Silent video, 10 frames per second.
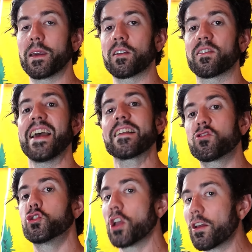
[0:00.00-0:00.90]
because that's
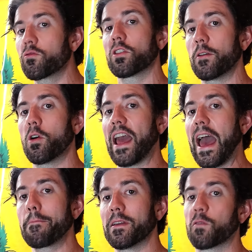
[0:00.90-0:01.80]
generally what
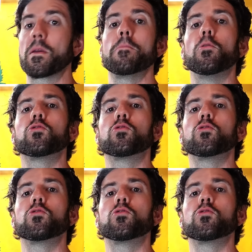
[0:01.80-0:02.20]
happens. People